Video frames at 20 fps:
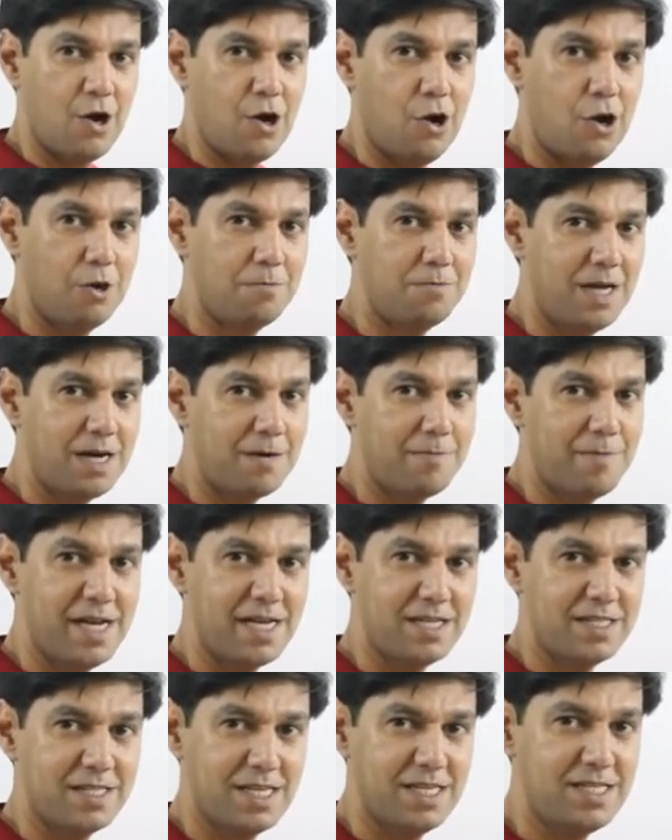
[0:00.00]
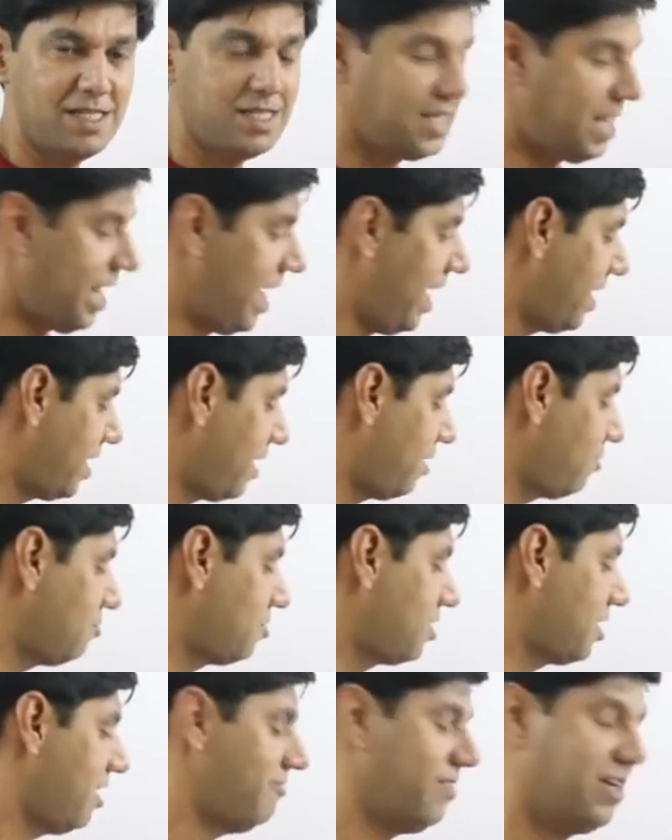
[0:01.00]
Hope that makes sense. 8 into
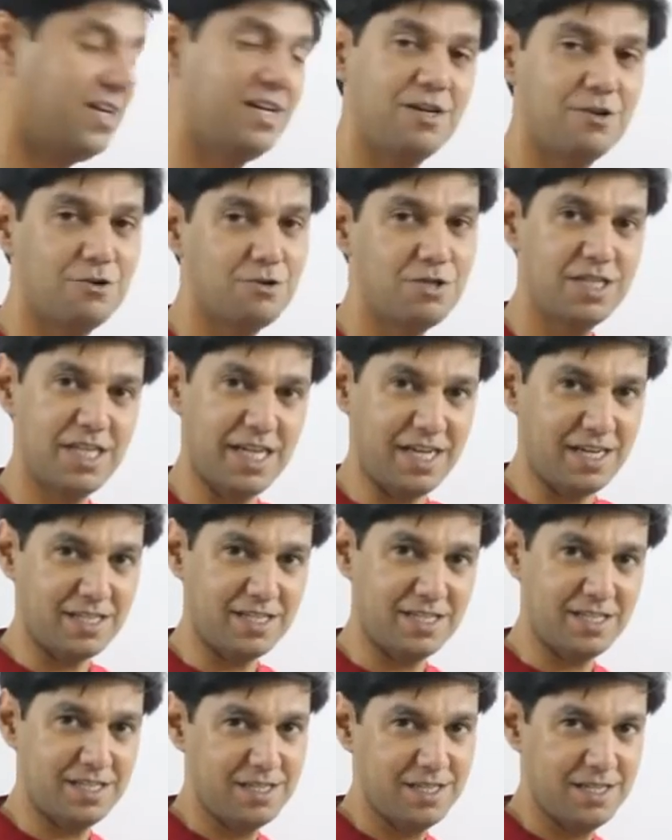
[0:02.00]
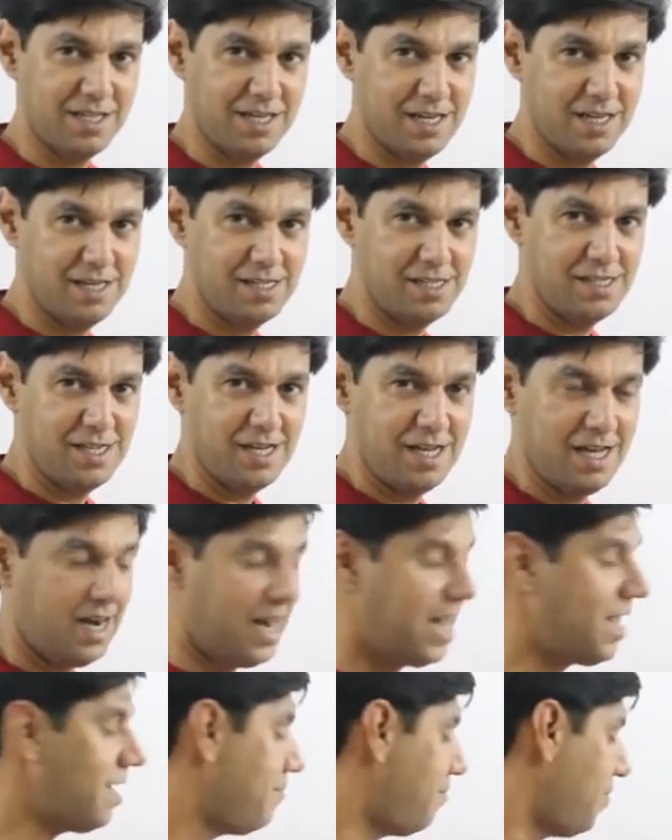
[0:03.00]
7 into 6.
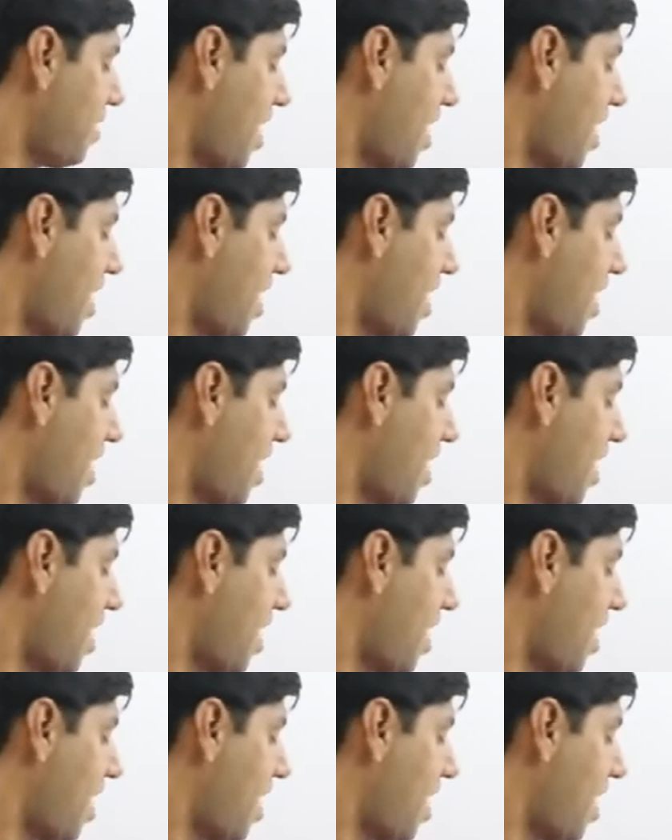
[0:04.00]
Right?